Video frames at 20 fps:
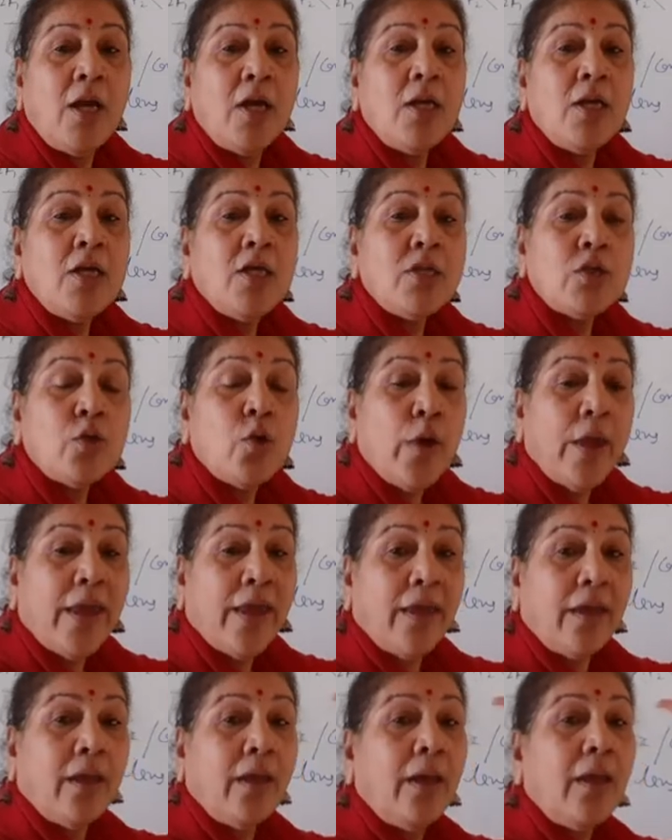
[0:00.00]
So
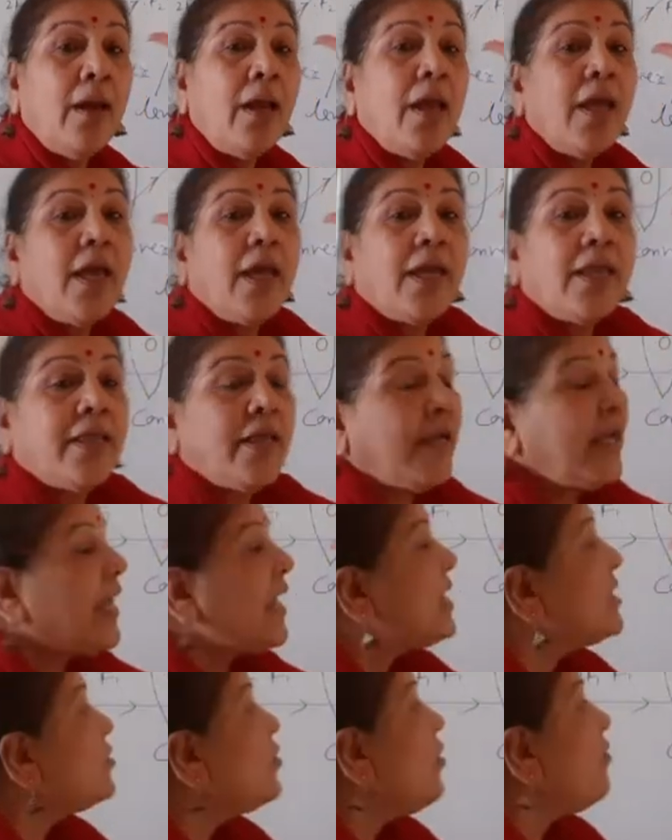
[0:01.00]
here in the
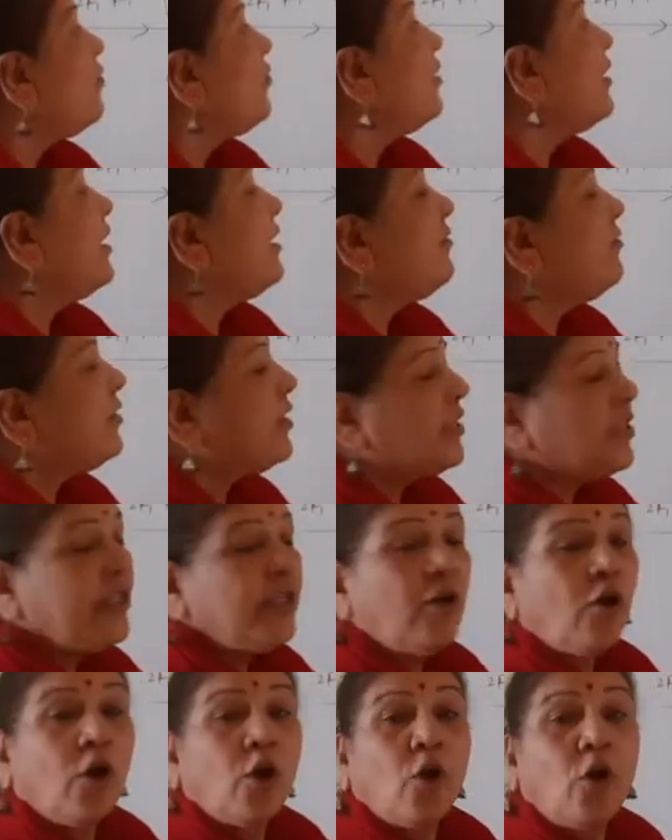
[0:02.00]
case of
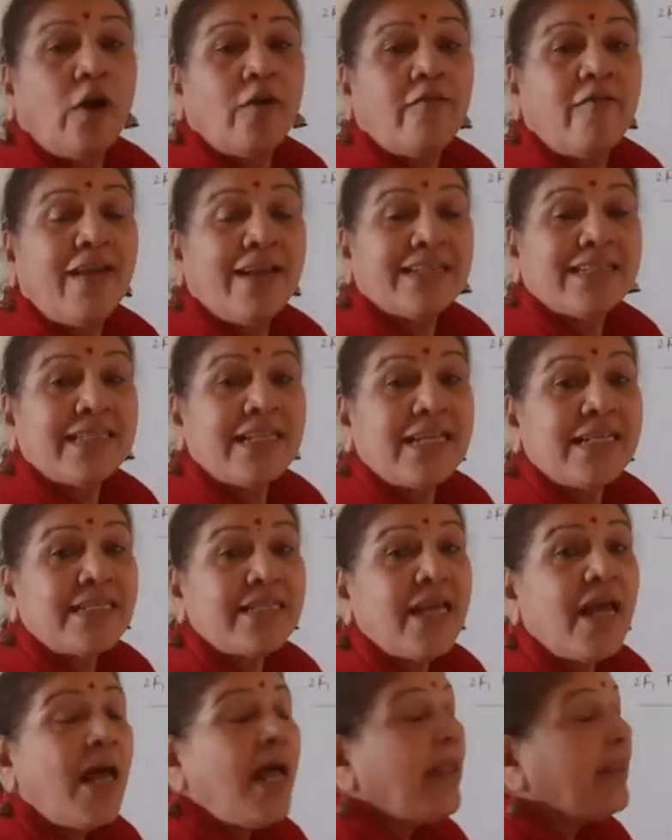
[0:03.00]
converging or convex lens,
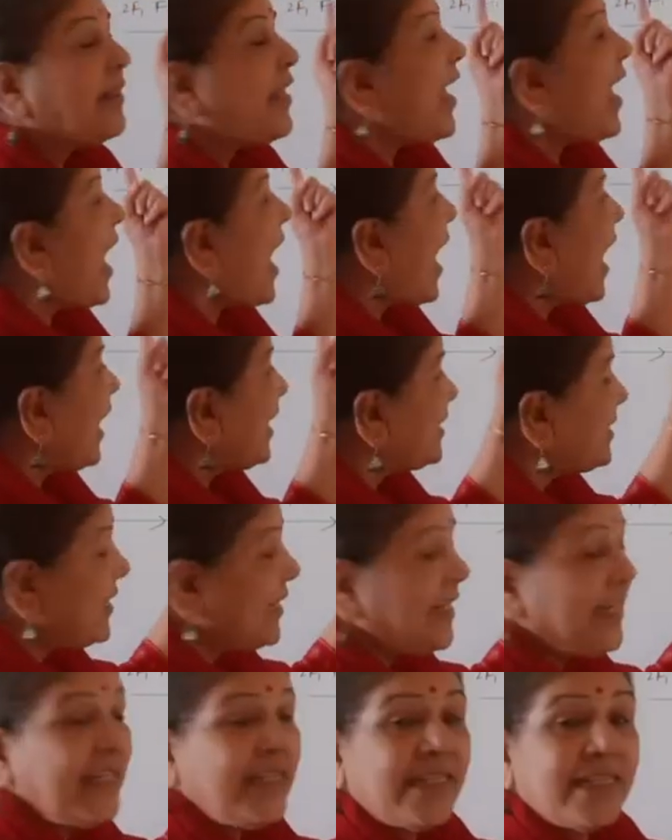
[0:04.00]
they
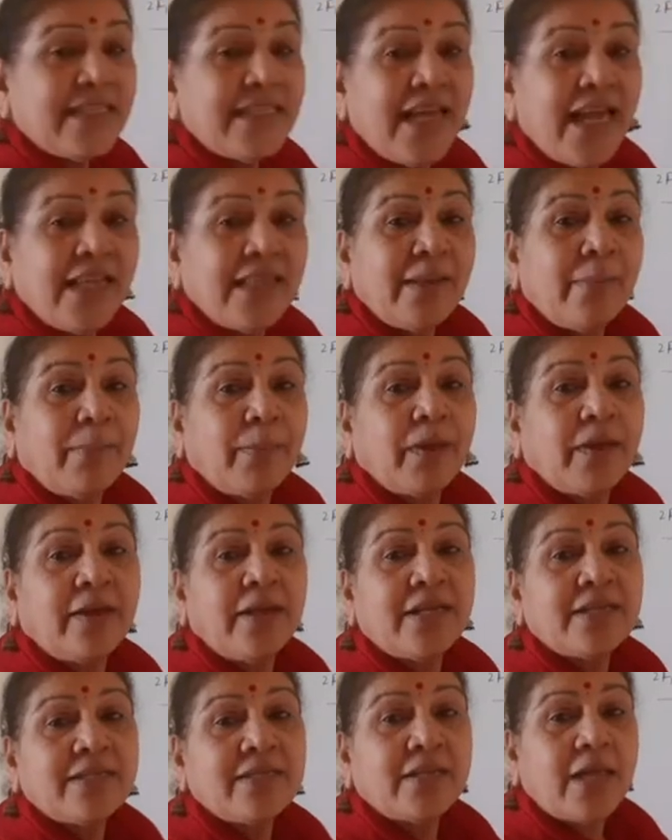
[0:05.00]
actually intersect, the
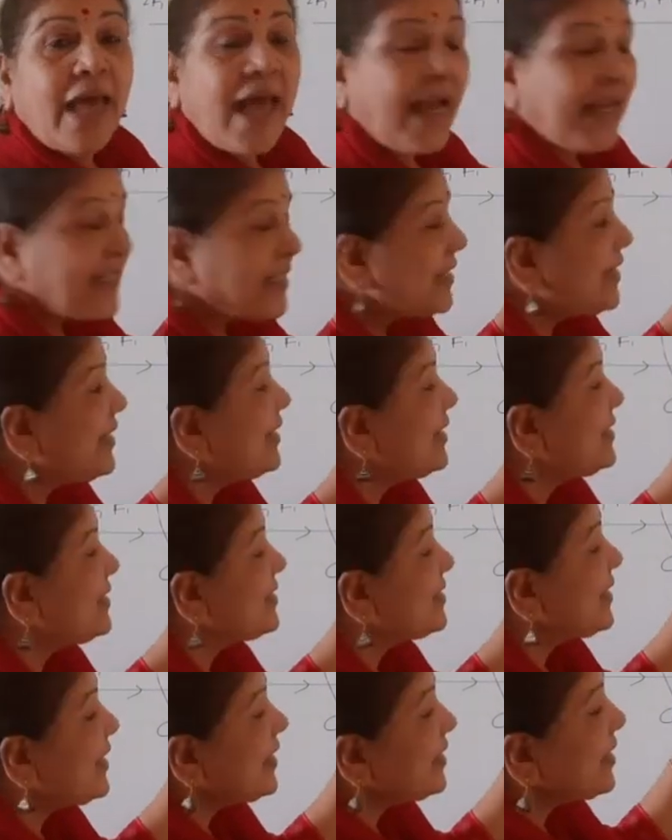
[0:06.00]
rays actually
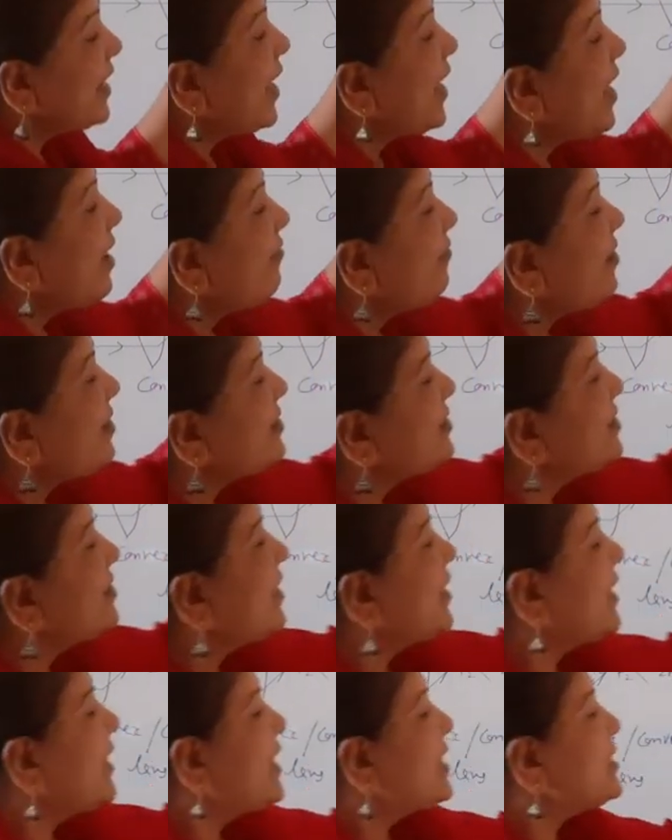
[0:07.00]
intersect, whereas in the
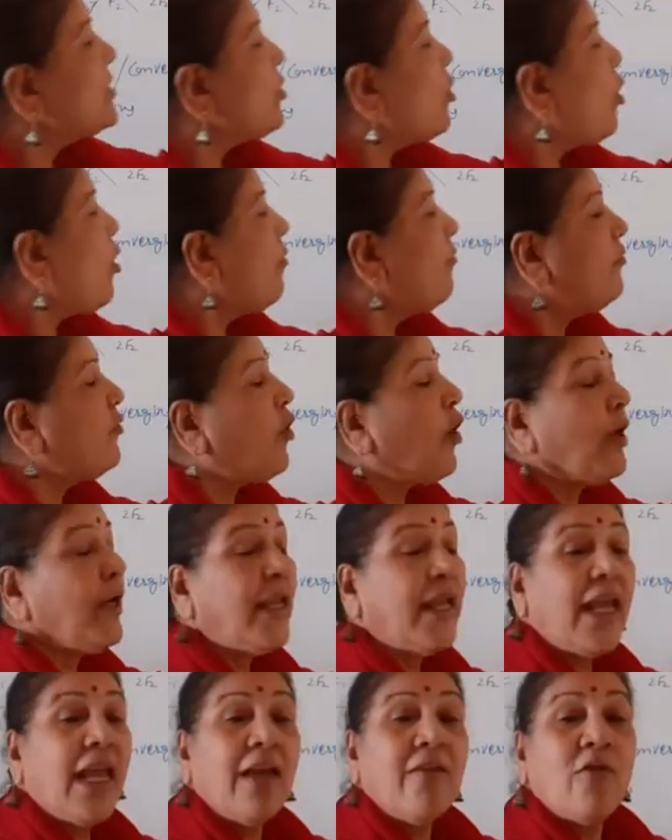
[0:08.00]
case of
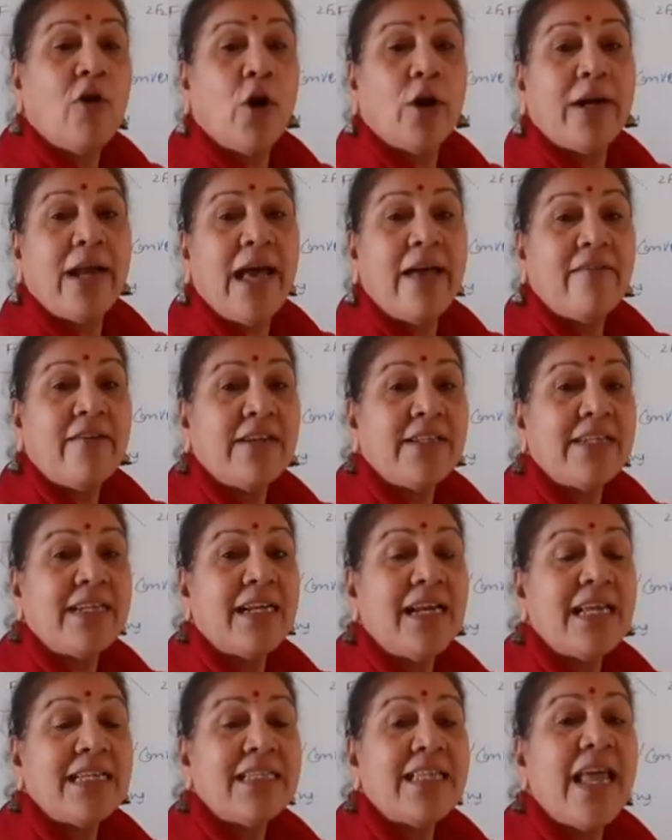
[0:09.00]
concave or diverging
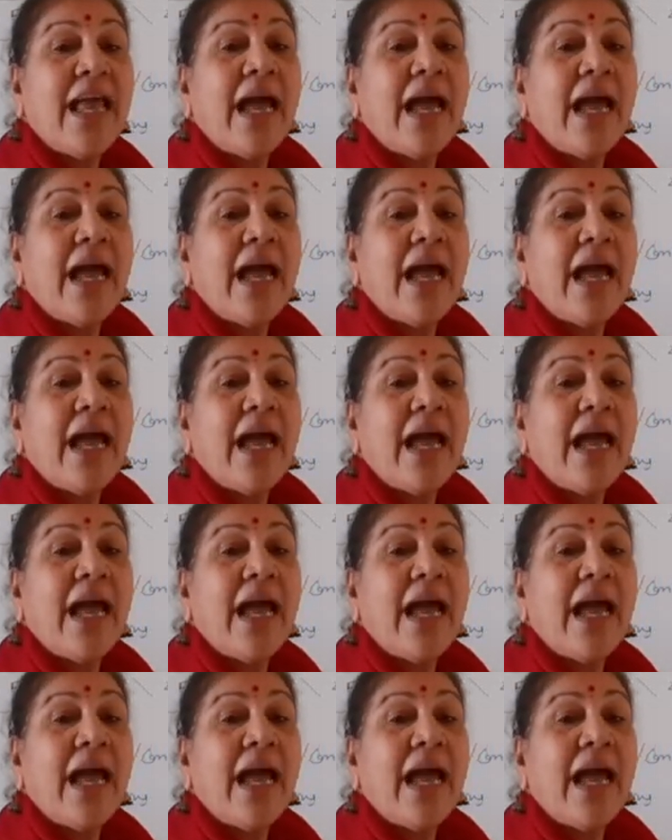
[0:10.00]
lens, they